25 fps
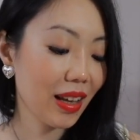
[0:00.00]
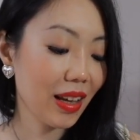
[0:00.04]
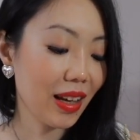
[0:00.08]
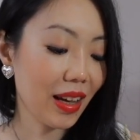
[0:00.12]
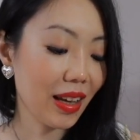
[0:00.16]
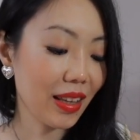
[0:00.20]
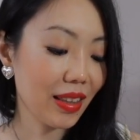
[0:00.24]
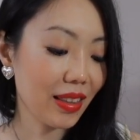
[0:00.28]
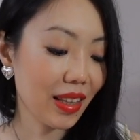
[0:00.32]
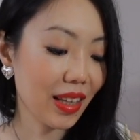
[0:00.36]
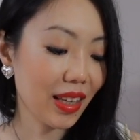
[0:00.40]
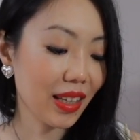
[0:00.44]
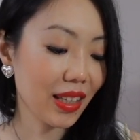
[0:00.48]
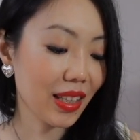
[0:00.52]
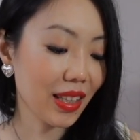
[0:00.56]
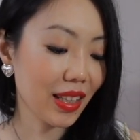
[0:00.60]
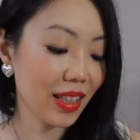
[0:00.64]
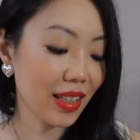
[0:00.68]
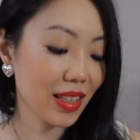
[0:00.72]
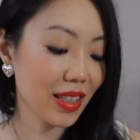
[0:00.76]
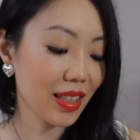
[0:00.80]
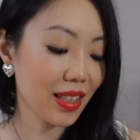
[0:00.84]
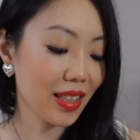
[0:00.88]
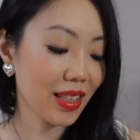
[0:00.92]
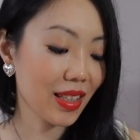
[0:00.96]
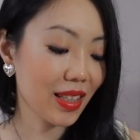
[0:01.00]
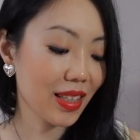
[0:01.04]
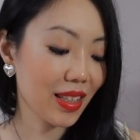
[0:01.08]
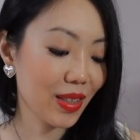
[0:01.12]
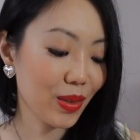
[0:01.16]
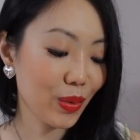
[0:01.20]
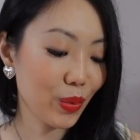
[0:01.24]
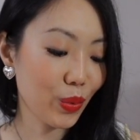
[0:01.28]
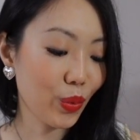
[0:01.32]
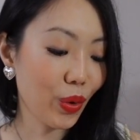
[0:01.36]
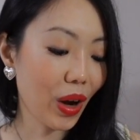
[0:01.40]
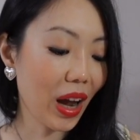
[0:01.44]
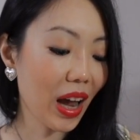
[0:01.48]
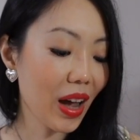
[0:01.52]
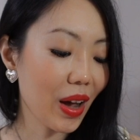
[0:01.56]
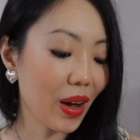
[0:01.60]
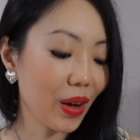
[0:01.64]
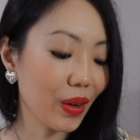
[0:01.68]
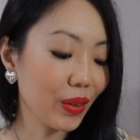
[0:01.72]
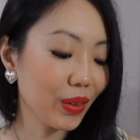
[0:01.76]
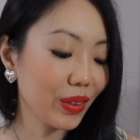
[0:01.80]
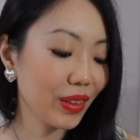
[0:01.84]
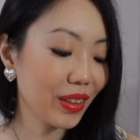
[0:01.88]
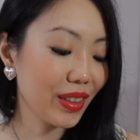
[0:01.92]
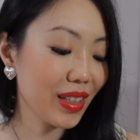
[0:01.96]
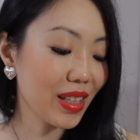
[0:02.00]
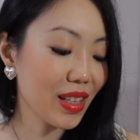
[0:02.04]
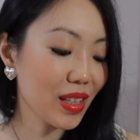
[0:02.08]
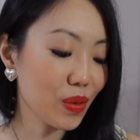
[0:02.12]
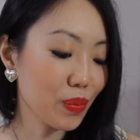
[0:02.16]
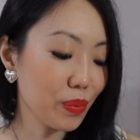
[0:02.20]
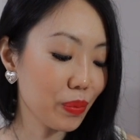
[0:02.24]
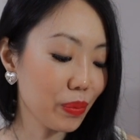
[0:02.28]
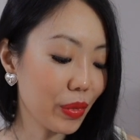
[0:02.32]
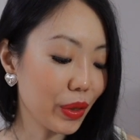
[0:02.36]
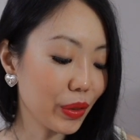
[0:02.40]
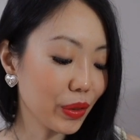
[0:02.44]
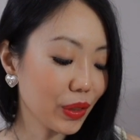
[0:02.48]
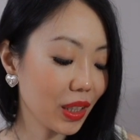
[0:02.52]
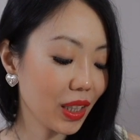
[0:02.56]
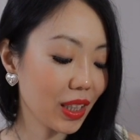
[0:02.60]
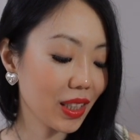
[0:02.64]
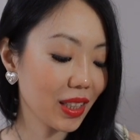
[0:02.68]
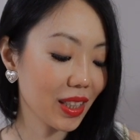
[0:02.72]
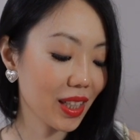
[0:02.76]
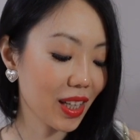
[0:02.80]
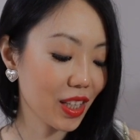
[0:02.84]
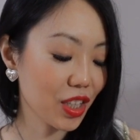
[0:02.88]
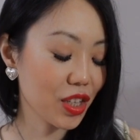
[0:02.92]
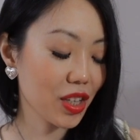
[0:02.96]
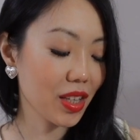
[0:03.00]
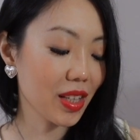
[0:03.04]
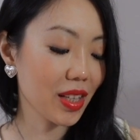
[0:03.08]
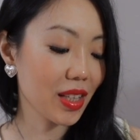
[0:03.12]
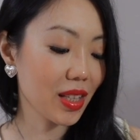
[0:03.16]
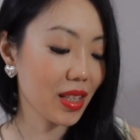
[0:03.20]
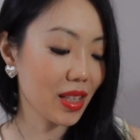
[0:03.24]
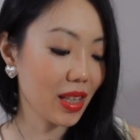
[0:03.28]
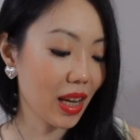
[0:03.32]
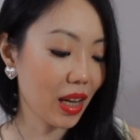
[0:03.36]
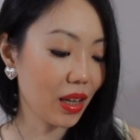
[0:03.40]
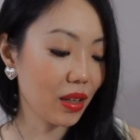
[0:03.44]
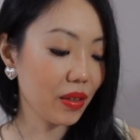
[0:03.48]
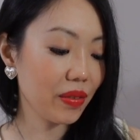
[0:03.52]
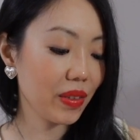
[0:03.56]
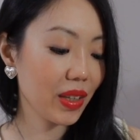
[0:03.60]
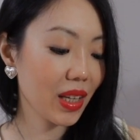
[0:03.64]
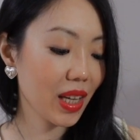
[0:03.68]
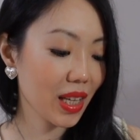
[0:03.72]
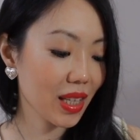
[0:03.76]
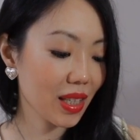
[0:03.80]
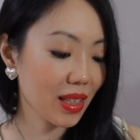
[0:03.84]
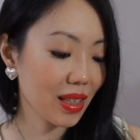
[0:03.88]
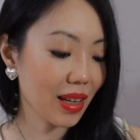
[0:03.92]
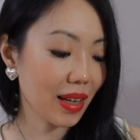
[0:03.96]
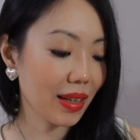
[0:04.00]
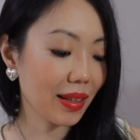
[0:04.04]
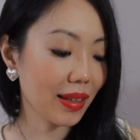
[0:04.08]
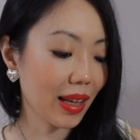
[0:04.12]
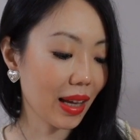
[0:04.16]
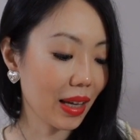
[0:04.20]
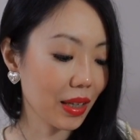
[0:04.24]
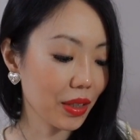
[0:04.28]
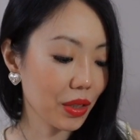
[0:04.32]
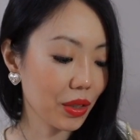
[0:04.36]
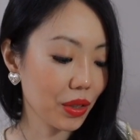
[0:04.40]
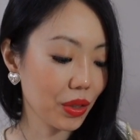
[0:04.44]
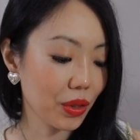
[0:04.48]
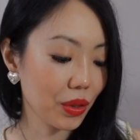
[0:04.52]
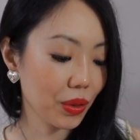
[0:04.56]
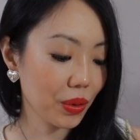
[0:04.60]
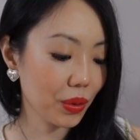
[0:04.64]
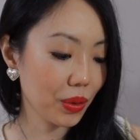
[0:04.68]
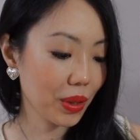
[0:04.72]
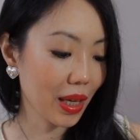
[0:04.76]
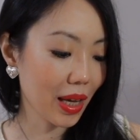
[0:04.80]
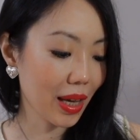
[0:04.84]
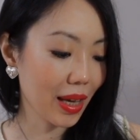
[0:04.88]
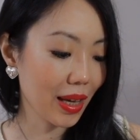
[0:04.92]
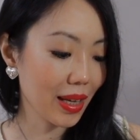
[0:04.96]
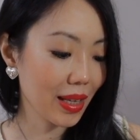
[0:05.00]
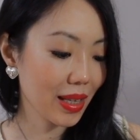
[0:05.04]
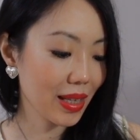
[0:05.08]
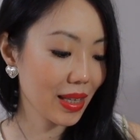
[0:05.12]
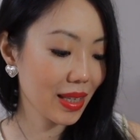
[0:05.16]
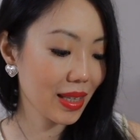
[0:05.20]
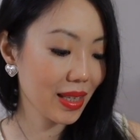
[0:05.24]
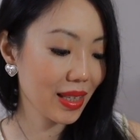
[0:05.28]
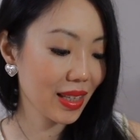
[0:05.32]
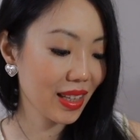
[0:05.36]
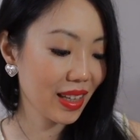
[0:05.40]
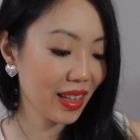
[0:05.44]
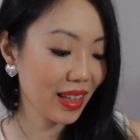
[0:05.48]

i think it's wow these multi clutches lv has done that too yes